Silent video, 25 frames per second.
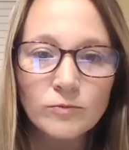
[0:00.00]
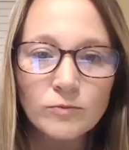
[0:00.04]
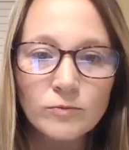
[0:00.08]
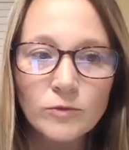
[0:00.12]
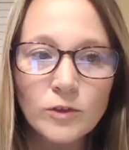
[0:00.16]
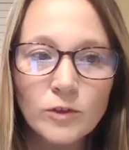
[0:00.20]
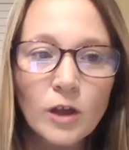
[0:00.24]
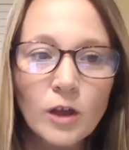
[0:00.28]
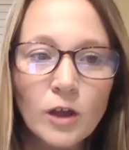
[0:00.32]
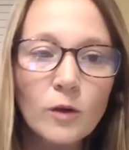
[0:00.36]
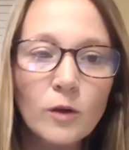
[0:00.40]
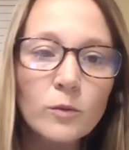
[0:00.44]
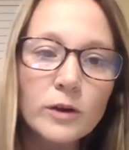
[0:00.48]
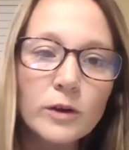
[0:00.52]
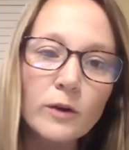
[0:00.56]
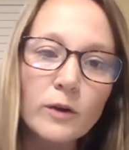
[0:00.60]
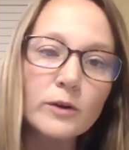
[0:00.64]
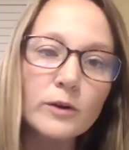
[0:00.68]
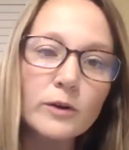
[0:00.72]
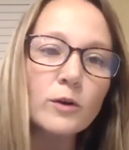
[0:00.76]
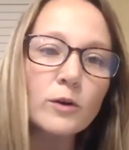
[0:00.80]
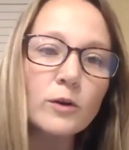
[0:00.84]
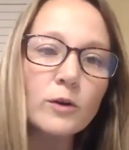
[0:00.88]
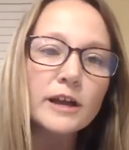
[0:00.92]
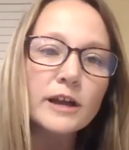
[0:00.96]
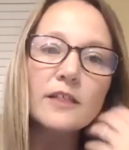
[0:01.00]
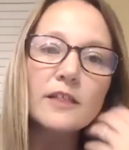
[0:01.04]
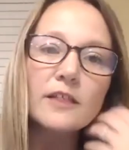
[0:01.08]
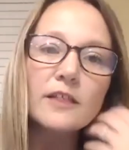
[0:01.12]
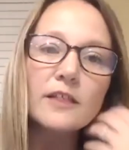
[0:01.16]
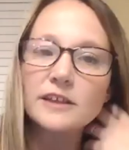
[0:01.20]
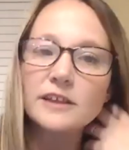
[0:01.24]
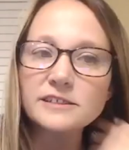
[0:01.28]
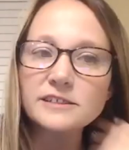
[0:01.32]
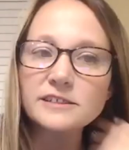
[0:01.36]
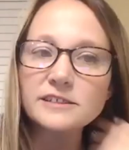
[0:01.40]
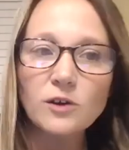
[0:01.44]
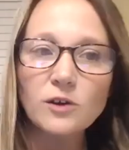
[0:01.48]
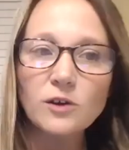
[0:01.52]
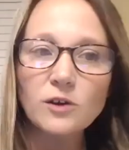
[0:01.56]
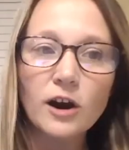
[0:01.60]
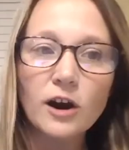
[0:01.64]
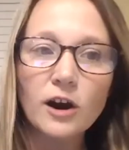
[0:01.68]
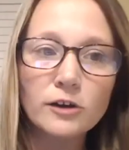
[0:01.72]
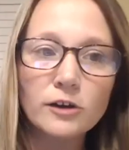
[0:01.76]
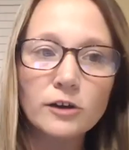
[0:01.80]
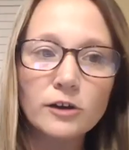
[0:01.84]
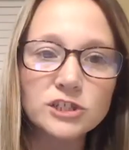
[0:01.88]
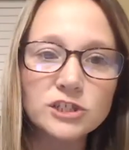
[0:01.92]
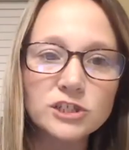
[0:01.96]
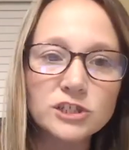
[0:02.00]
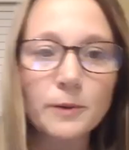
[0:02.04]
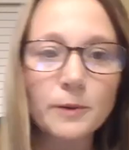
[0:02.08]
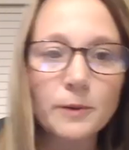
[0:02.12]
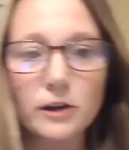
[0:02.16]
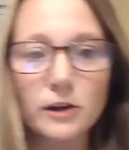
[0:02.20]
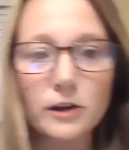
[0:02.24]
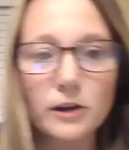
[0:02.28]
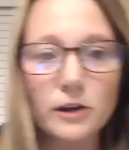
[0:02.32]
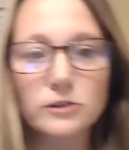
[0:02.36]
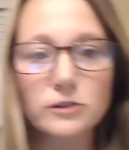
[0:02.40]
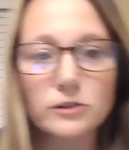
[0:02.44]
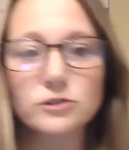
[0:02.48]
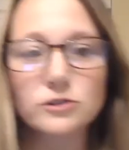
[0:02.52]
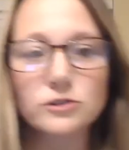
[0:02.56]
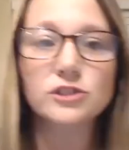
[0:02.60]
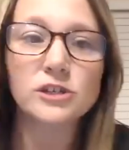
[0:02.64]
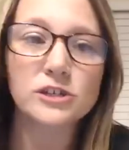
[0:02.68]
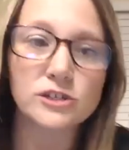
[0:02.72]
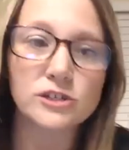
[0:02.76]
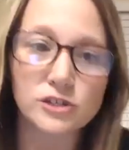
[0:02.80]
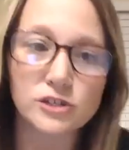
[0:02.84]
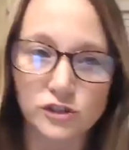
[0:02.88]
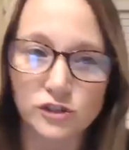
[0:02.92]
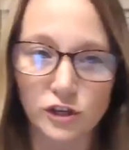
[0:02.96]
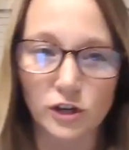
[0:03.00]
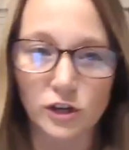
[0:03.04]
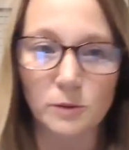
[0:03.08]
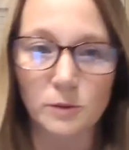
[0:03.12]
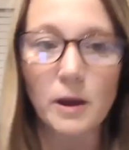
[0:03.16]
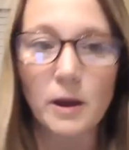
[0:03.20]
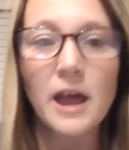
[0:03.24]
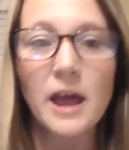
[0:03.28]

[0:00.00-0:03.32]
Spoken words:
We are recording. This is our host to post Zoom.